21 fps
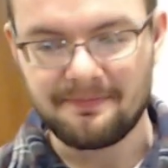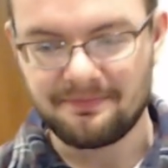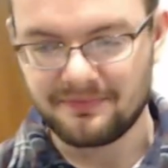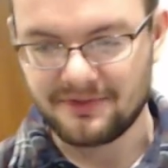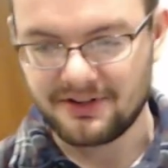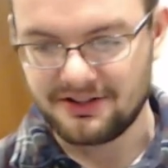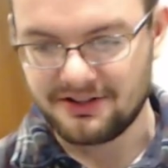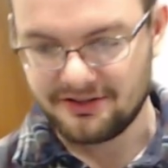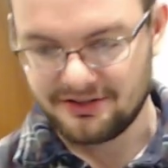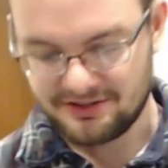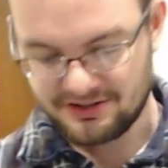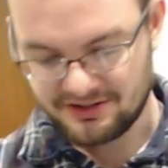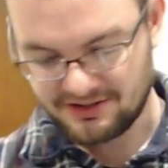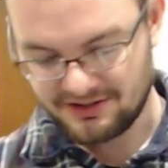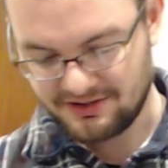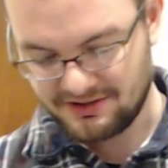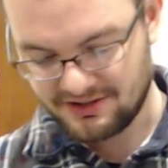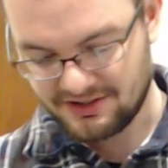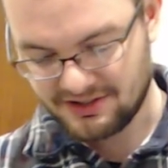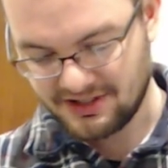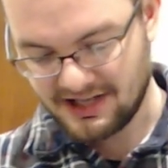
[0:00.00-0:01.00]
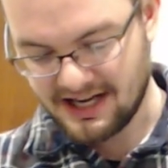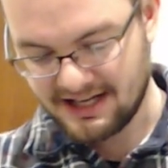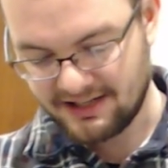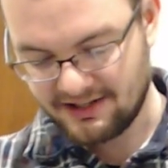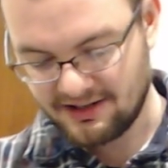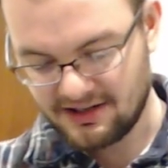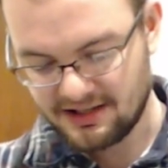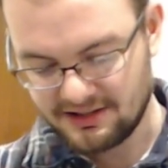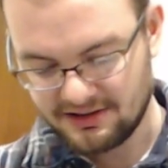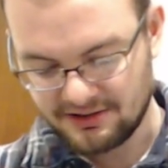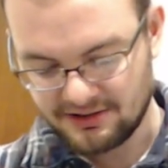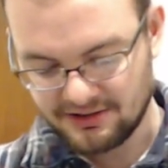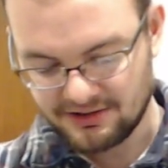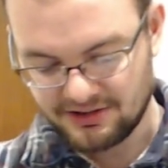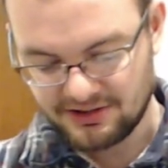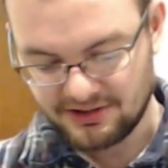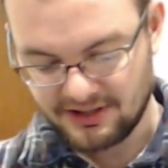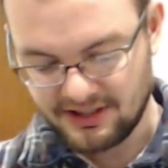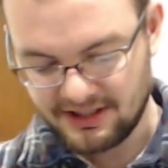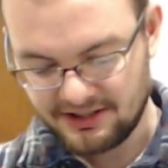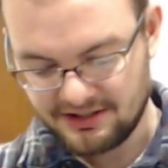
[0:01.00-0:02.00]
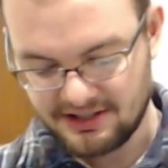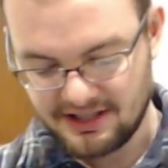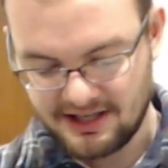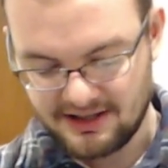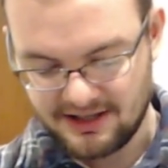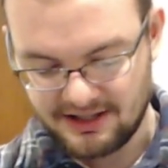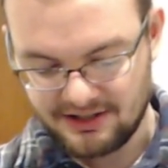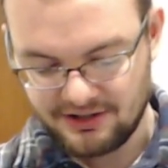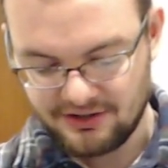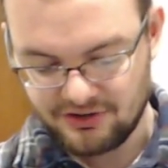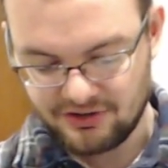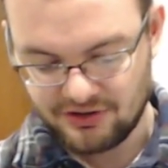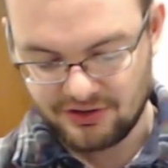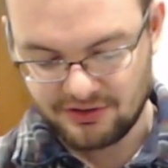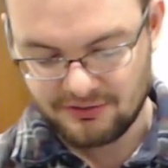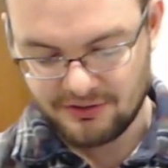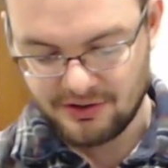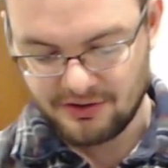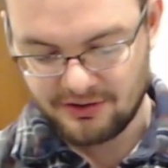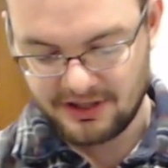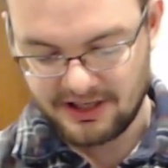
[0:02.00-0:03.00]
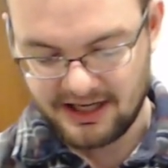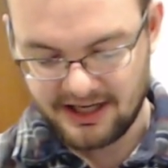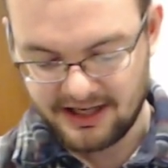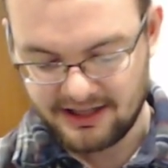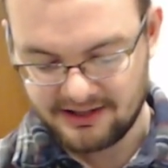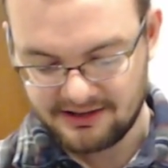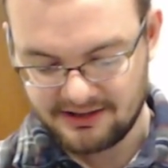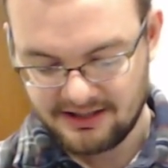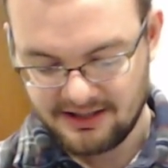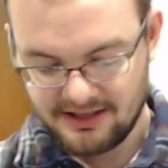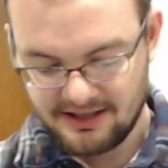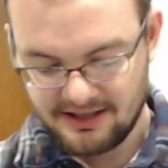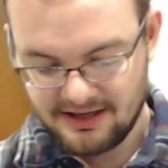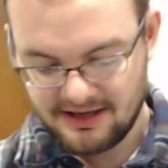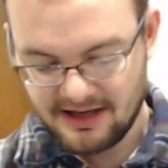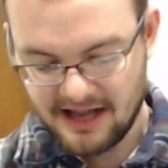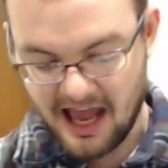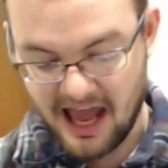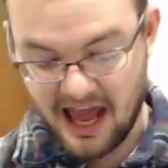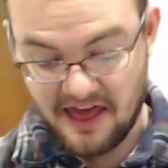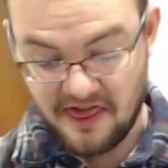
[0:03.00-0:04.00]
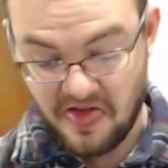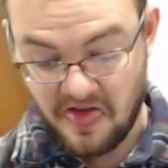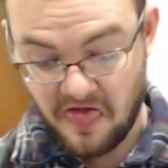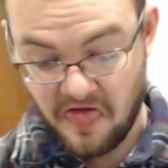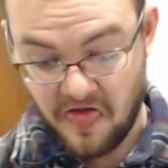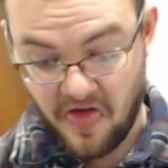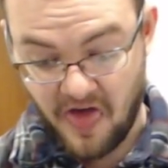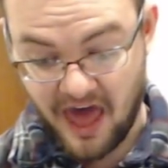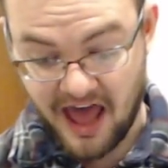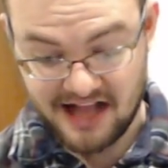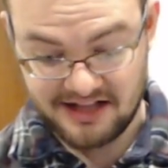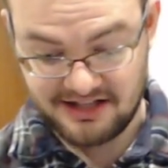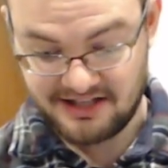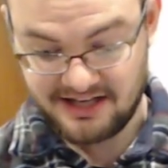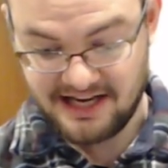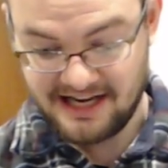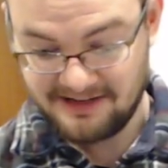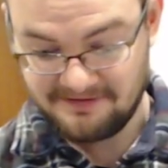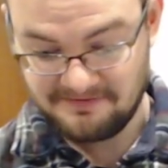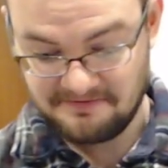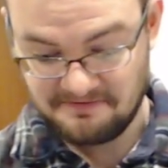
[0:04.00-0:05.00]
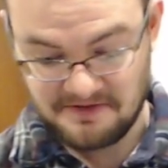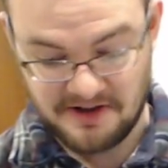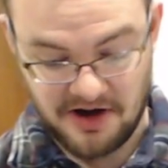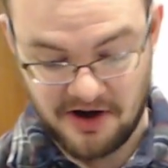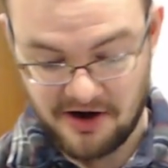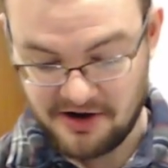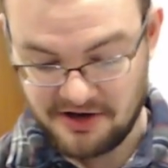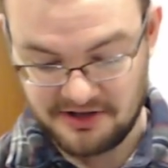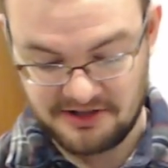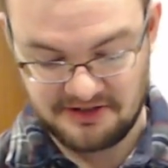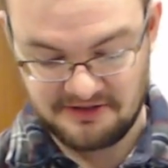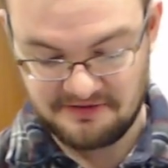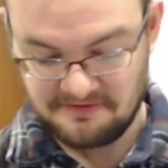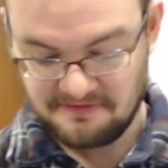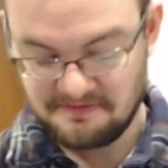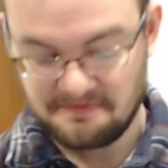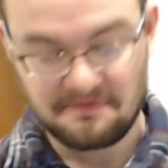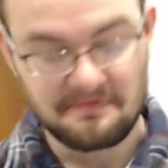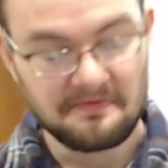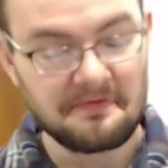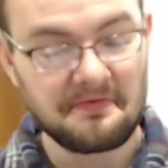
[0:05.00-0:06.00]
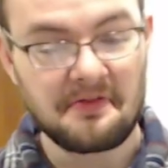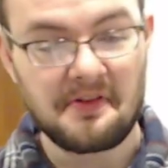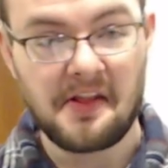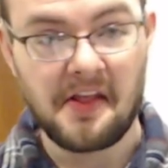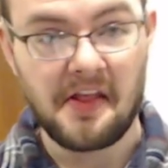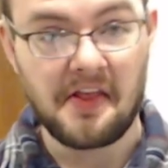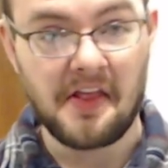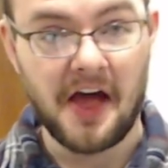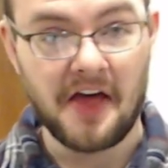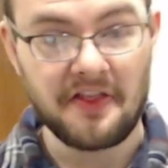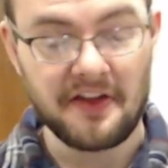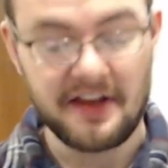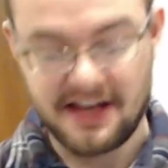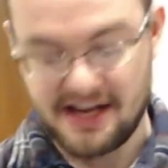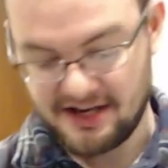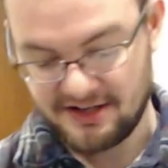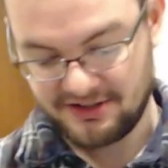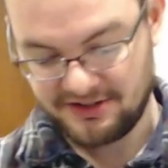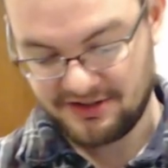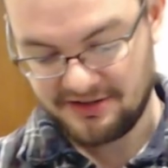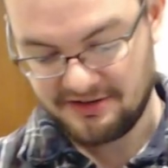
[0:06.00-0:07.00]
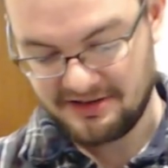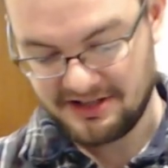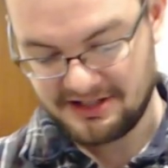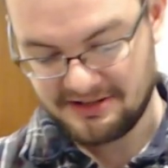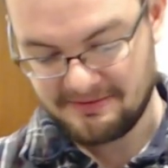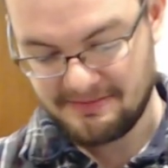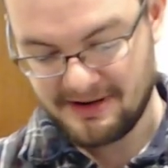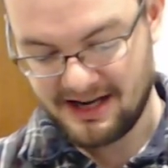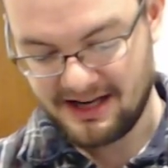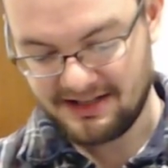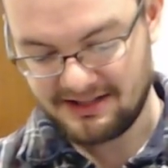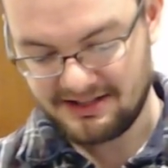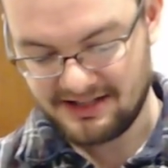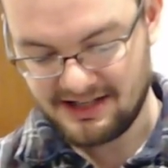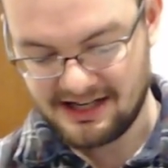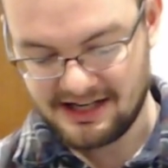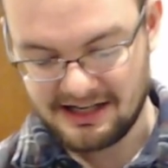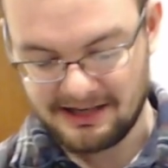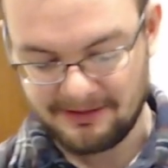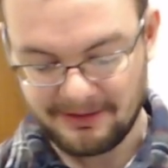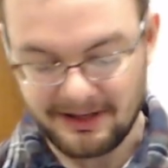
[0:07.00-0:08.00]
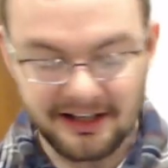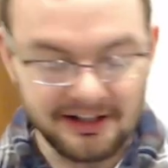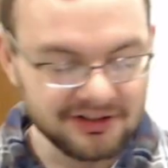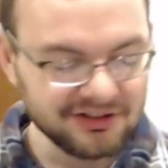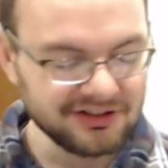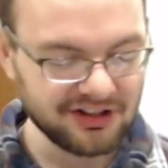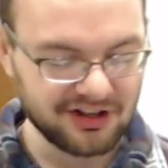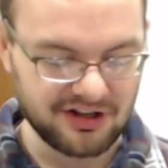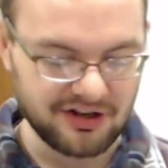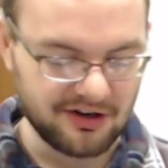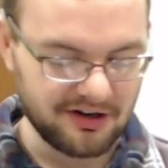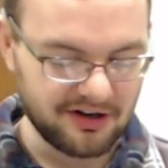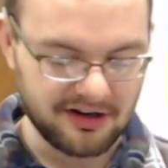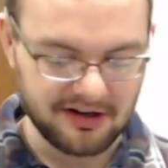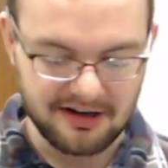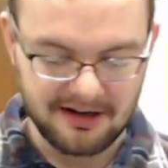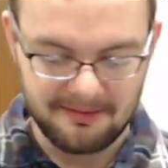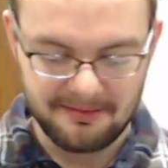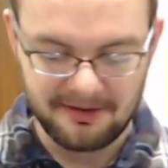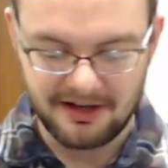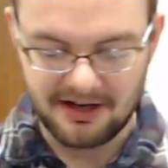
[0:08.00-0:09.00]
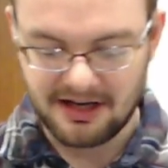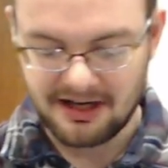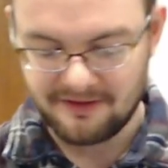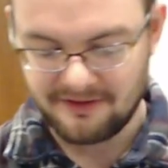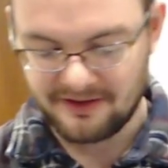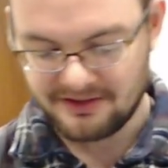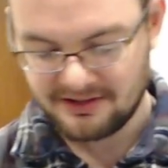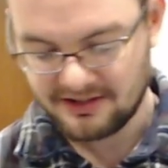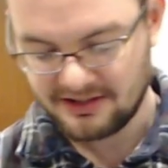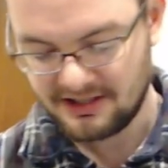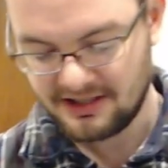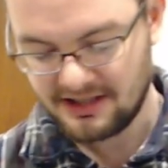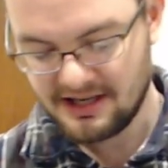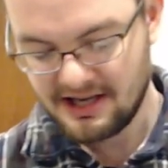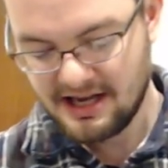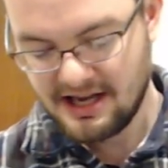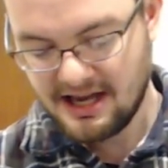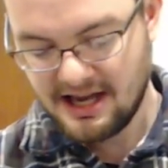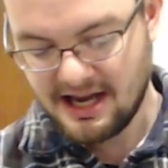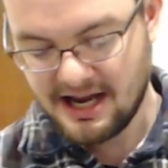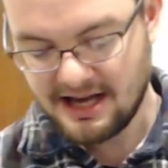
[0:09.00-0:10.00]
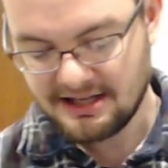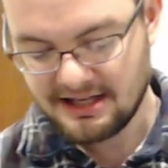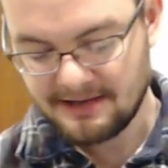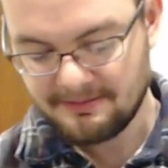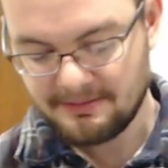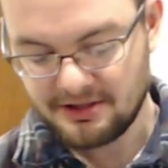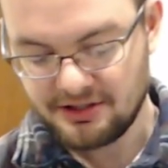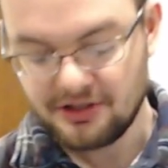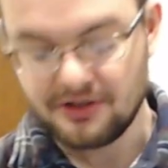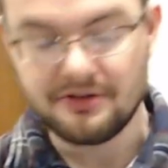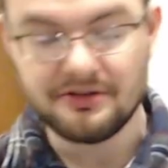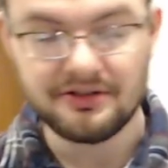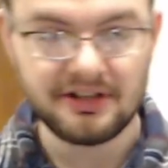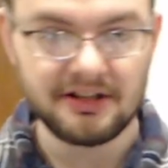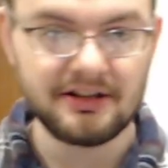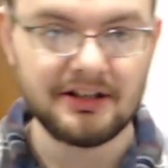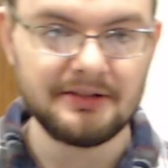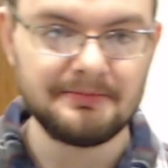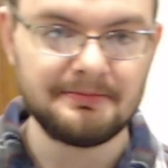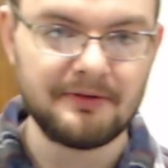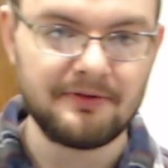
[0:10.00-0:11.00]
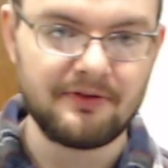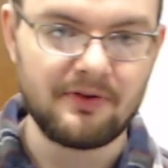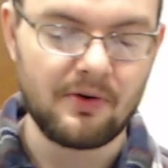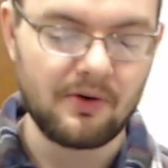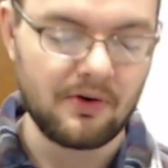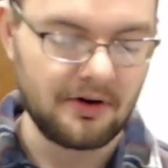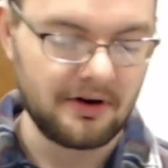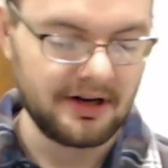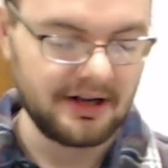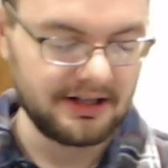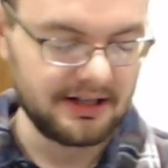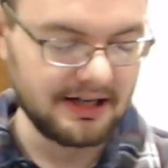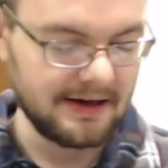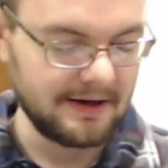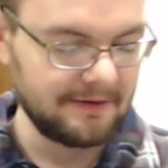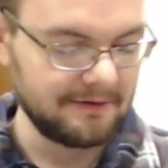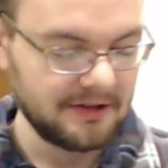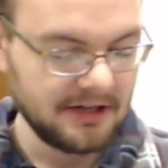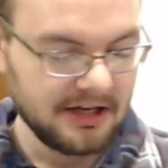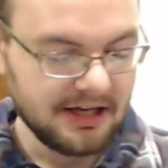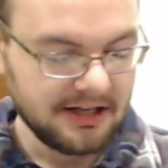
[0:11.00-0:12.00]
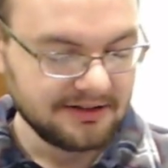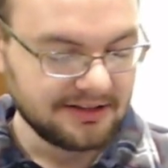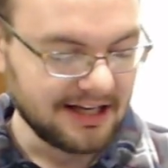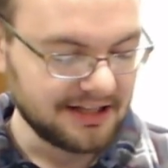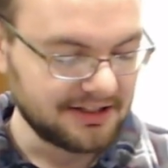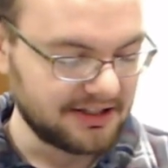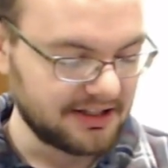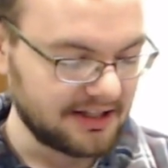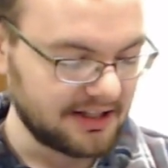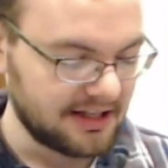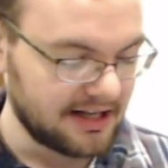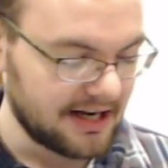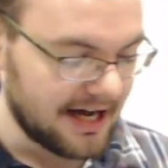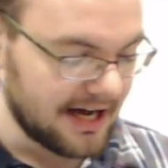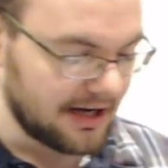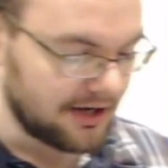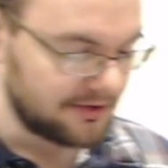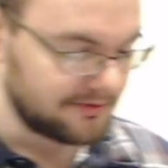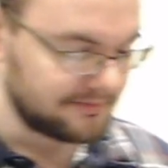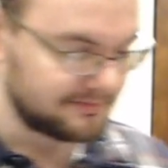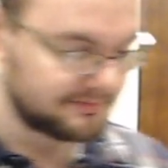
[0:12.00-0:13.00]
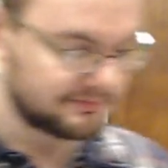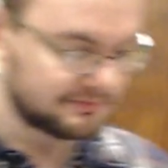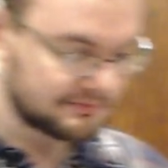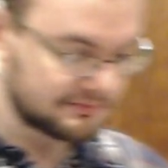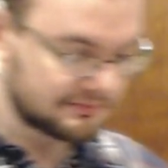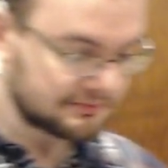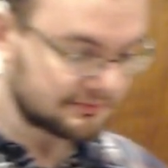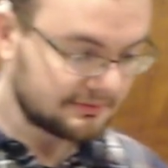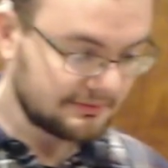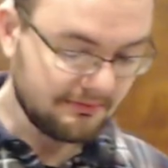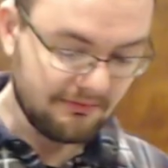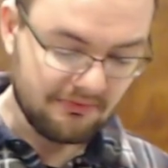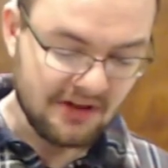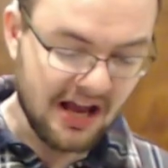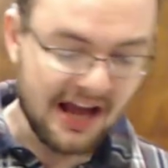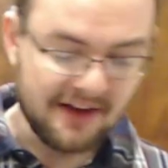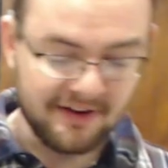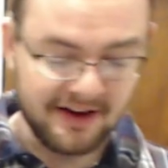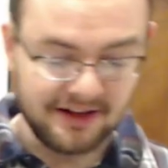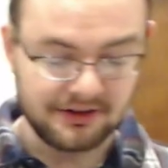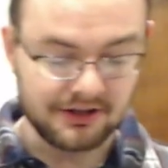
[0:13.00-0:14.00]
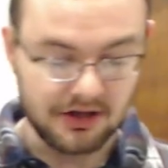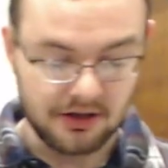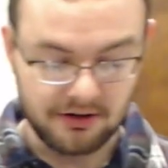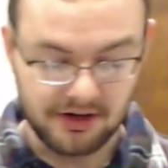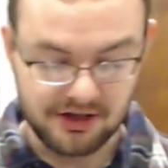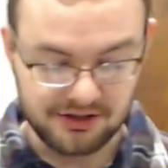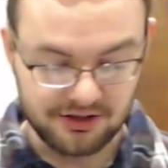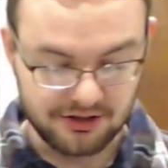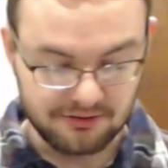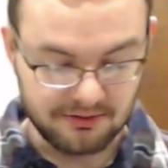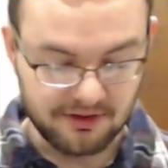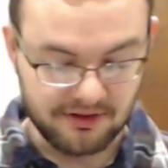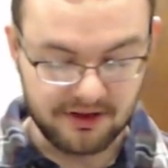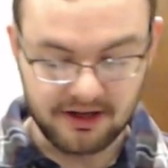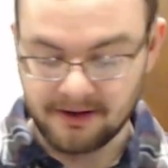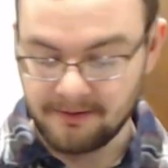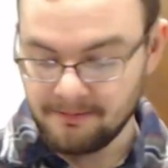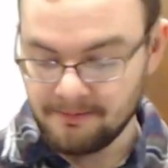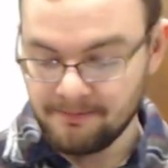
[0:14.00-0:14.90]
You slide it on the little slits and then you screw it in, and that's it. There is nothing else to this base. It is secure. I mean, obviously, as I've been using this before and have tested it out, I've had no issues with it.